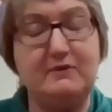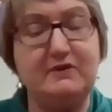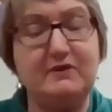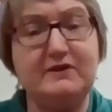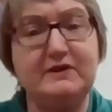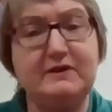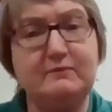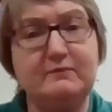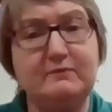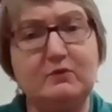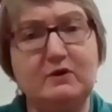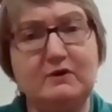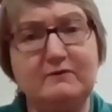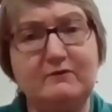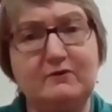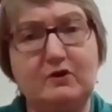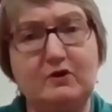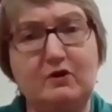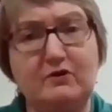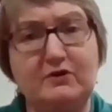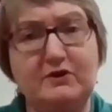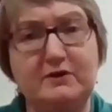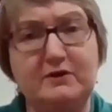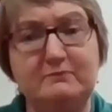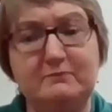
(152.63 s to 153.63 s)
But then we've
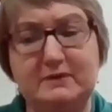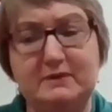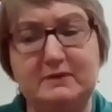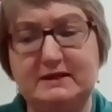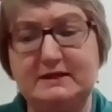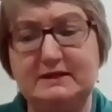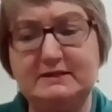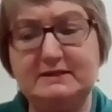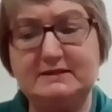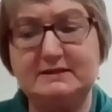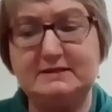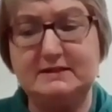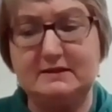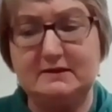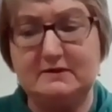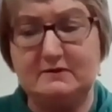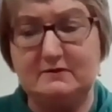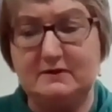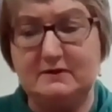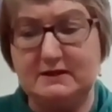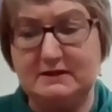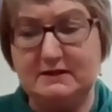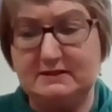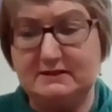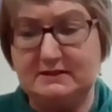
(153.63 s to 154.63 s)
got the Me
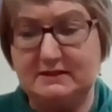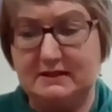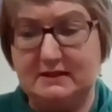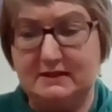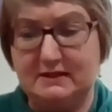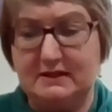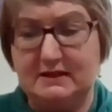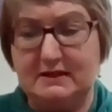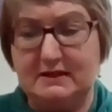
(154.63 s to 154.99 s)
series,